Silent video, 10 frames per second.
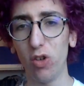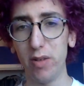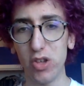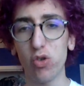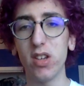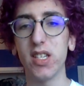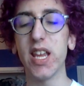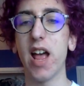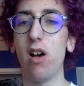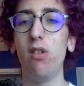but you can
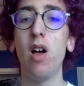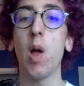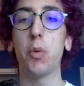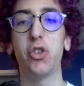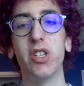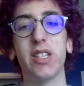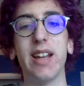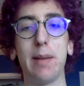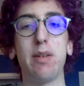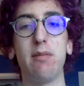tell which is an
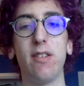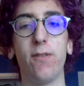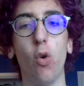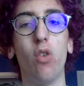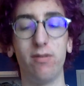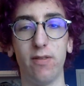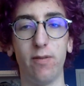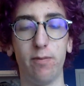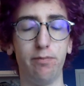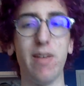
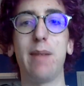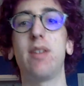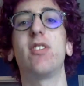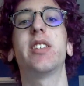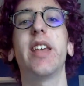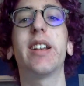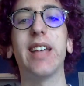IPv6